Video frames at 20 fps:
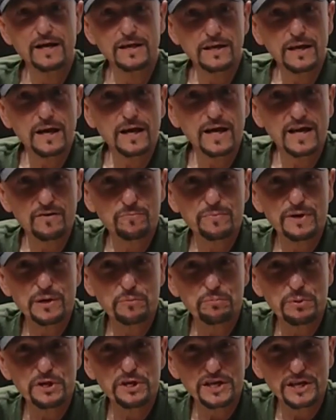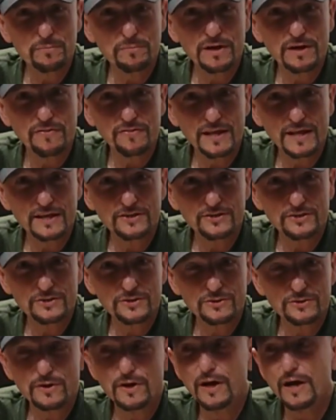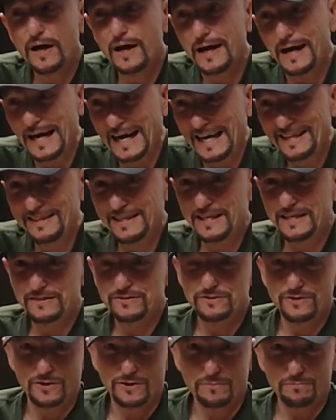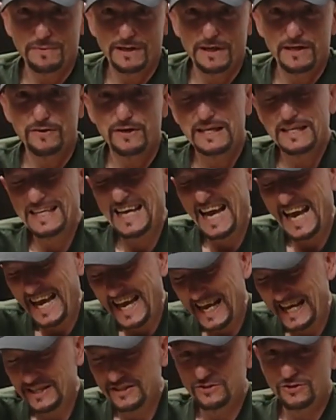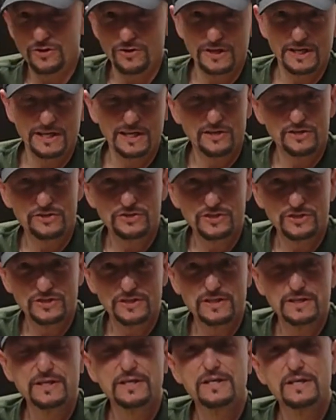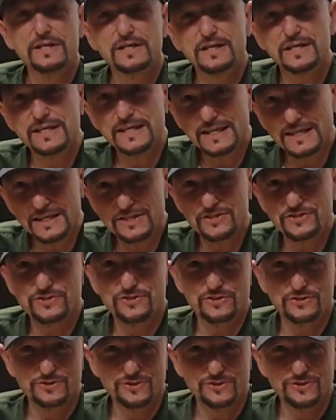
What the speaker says: yeah, I have my opinion about that too. I think dark matter and dark energy is the